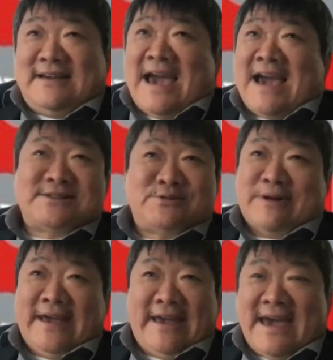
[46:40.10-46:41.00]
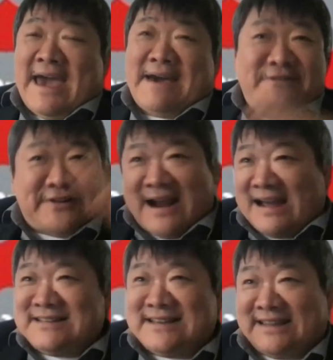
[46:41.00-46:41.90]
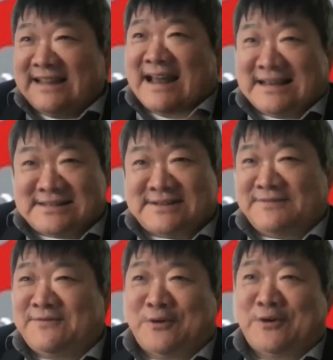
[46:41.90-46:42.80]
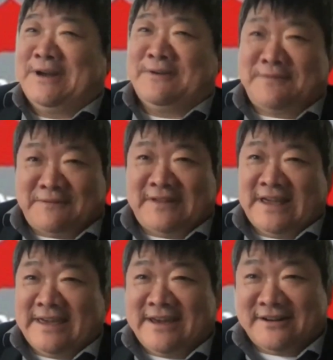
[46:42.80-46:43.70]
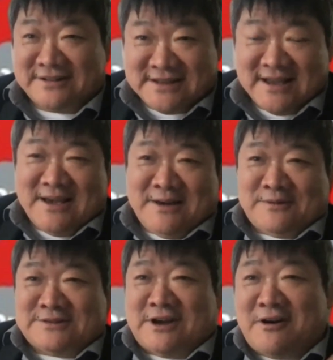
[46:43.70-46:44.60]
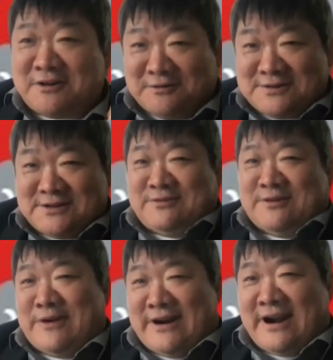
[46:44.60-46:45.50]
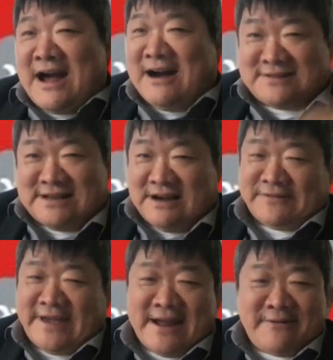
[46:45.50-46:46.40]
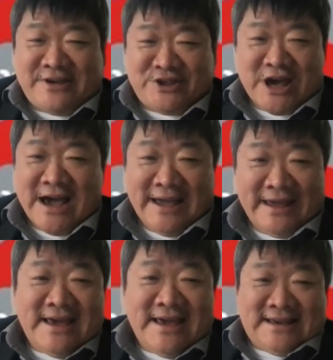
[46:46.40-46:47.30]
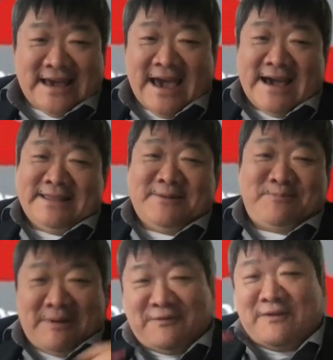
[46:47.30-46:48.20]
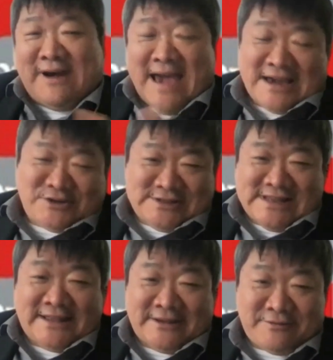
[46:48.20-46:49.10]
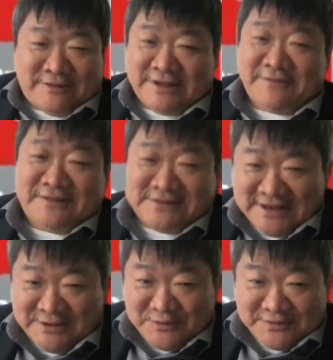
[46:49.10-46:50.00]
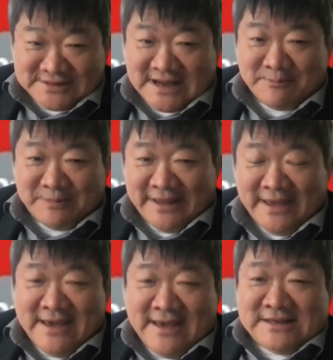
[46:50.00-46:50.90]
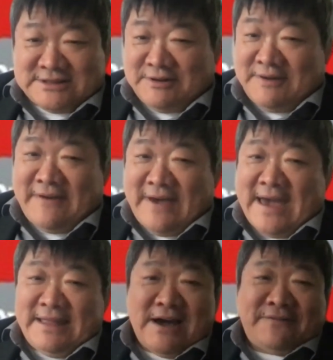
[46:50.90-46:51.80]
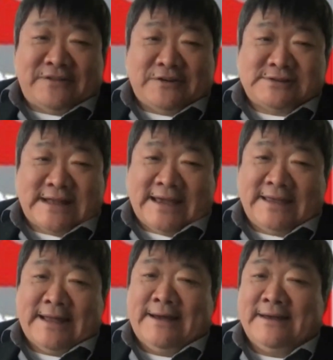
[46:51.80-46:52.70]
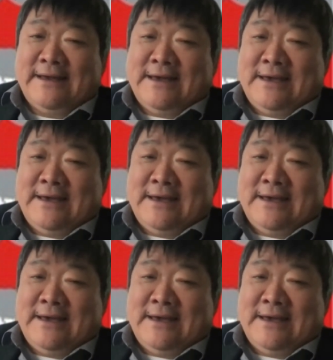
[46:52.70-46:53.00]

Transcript: X-ray ever, I think in the last 40 or 50 years was all goes to a warehouse of the Schein, and before I actually send it to the different insurance company. So if any of those data